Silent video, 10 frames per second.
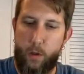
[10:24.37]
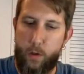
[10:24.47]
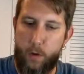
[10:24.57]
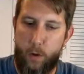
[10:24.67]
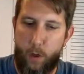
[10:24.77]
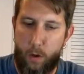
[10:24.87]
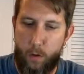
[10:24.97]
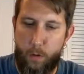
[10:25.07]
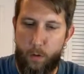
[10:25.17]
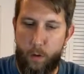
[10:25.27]

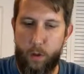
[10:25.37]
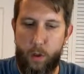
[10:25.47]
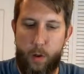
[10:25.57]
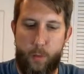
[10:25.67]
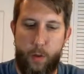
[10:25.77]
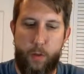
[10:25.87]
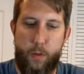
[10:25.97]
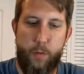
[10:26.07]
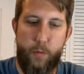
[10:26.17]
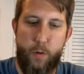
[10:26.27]
So I'm gonna
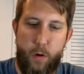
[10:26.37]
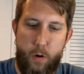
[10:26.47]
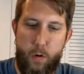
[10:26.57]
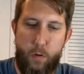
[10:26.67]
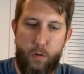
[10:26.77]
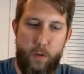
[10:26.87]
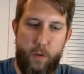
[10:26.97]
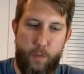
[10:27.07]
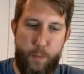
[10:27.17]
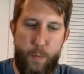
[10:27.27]
throw
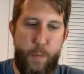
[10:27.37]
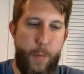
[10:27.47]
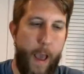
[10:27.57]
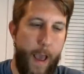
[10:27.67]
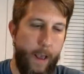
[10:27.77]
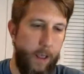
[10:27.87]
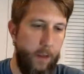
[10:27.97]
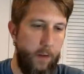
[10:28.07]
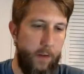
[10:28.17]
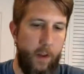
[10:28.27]
these back
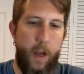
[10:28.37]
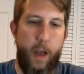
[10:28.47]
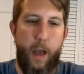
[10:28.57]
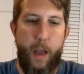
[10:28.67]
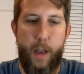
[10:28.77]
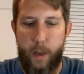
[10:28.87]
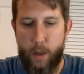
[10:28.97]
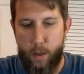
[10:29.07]
inside.